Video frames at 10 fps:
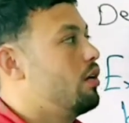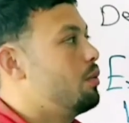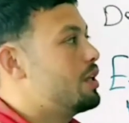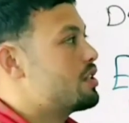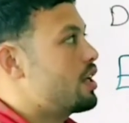
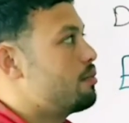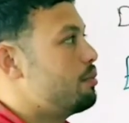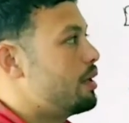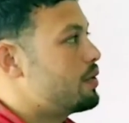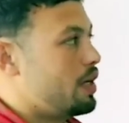What's
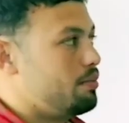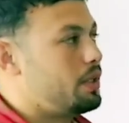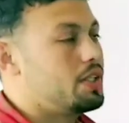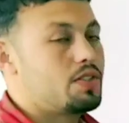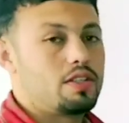compound
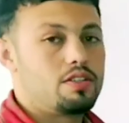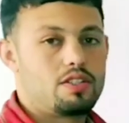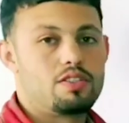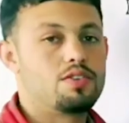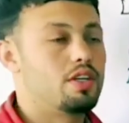complex
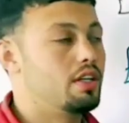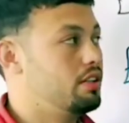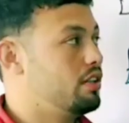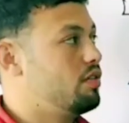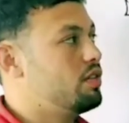sentence? And
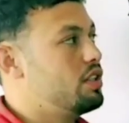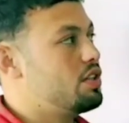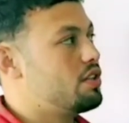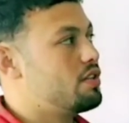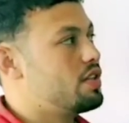the
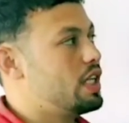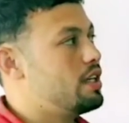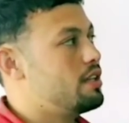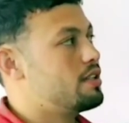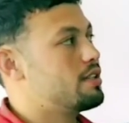definition
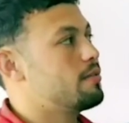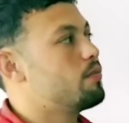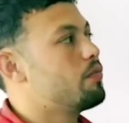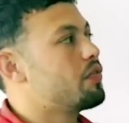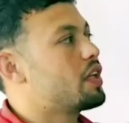says
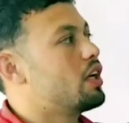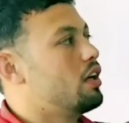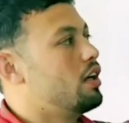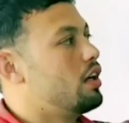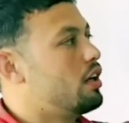
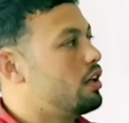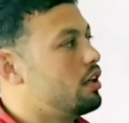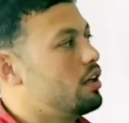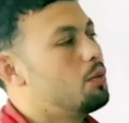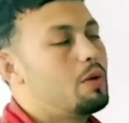
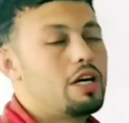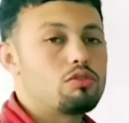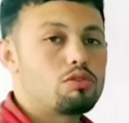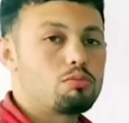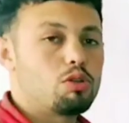one
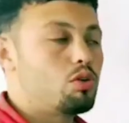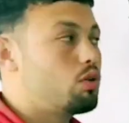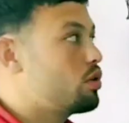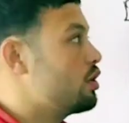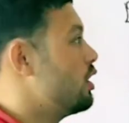or
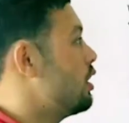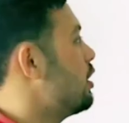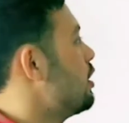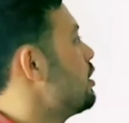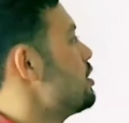more
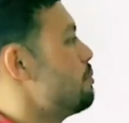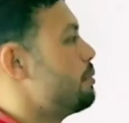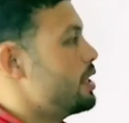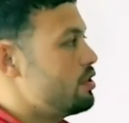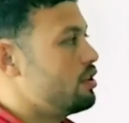
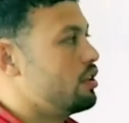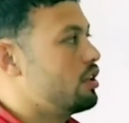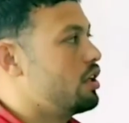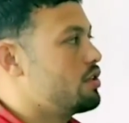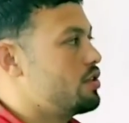dependent
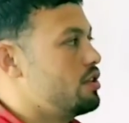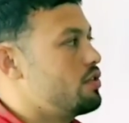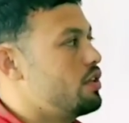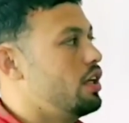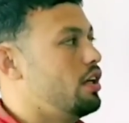
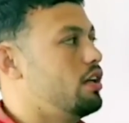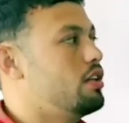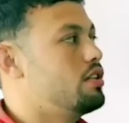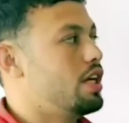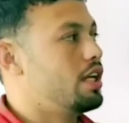clauses
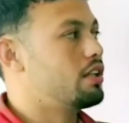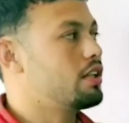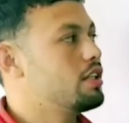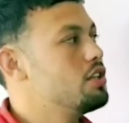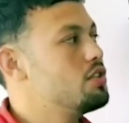and at
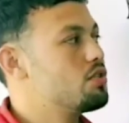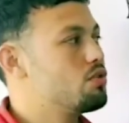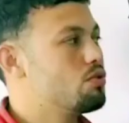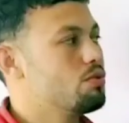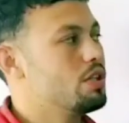
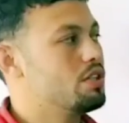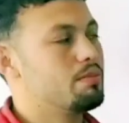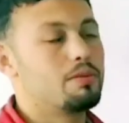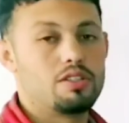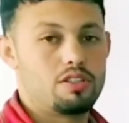least two
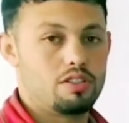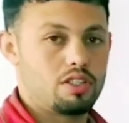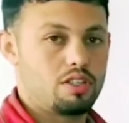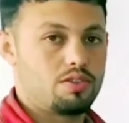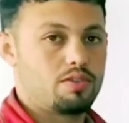independent
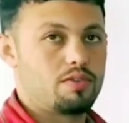clauses.